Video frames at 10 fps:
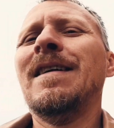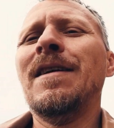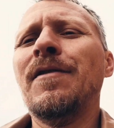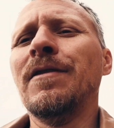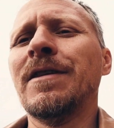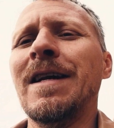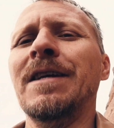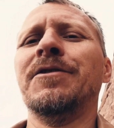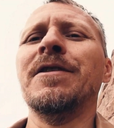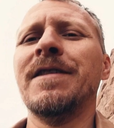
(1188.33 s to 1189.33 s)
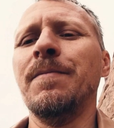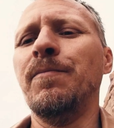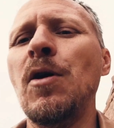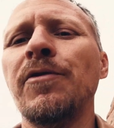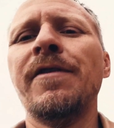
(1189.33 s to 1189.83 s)
I thought it was kind of interesting.
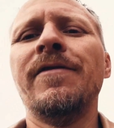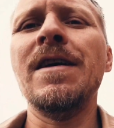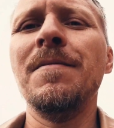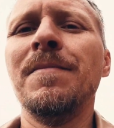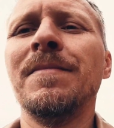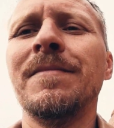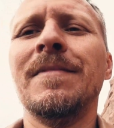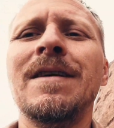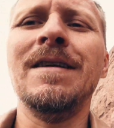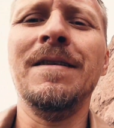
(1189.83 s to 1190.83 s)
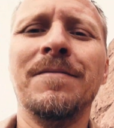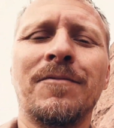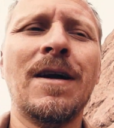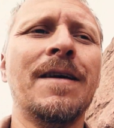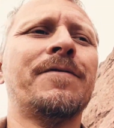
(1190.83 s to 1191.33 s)
Both of them,
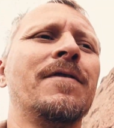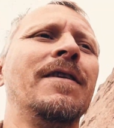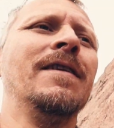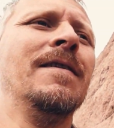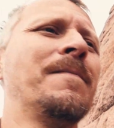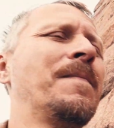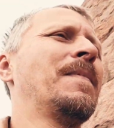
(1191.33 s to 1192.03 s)
right after the